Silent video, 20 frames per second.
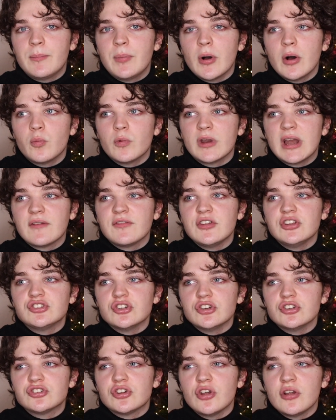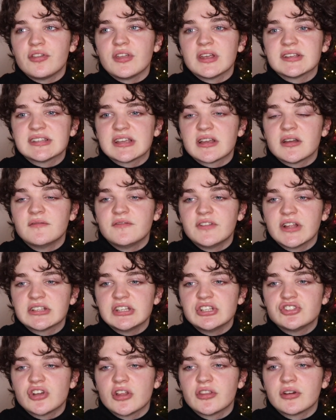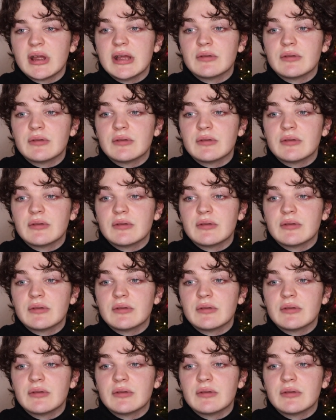but whenever you do two things that conflict each other,